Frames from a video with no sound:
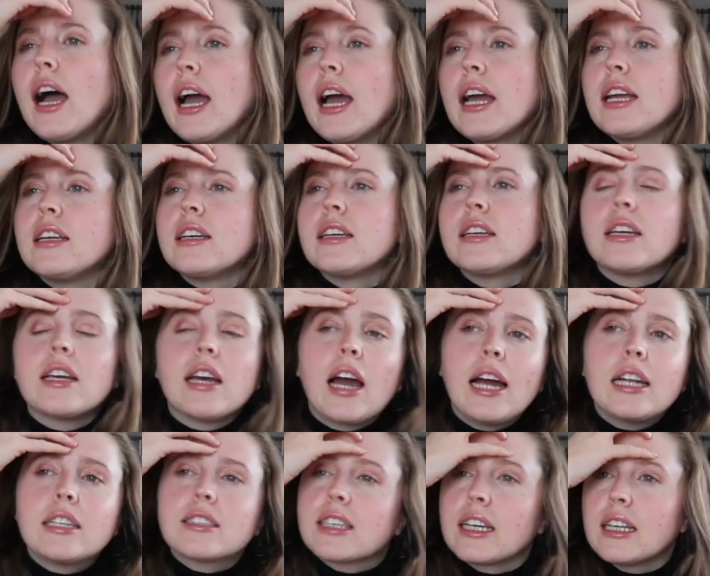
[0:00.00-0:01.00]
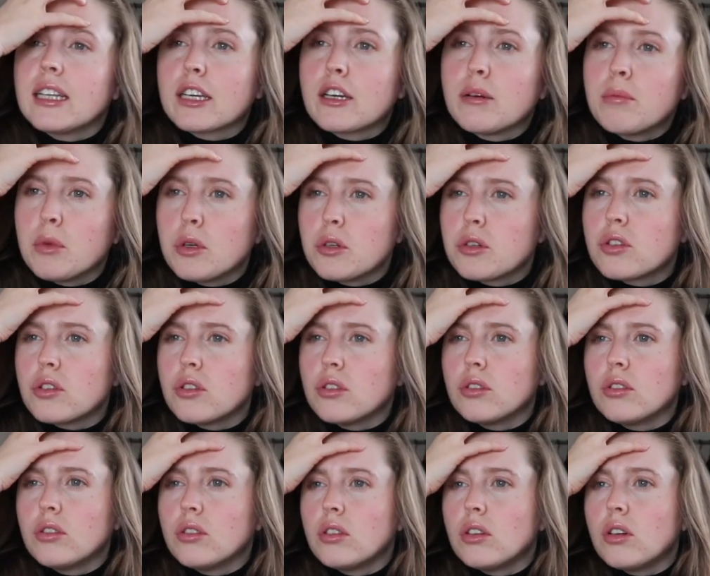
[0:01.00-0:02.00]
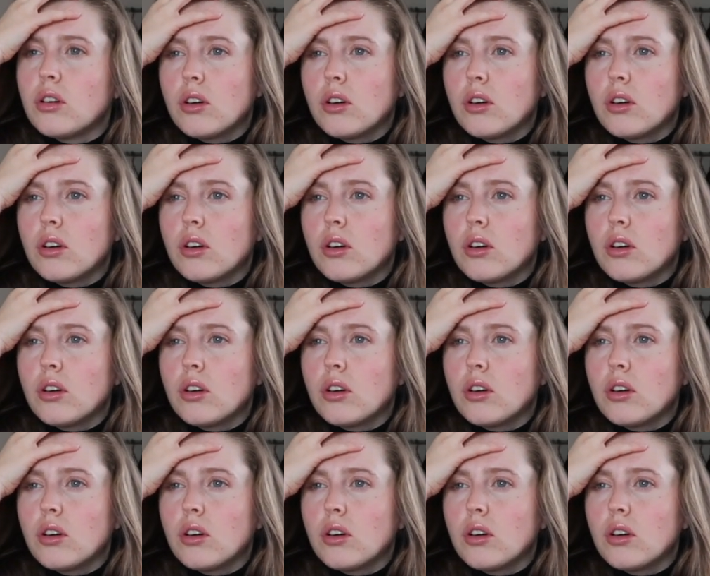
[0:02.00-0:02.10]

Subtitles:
I just get like emotional,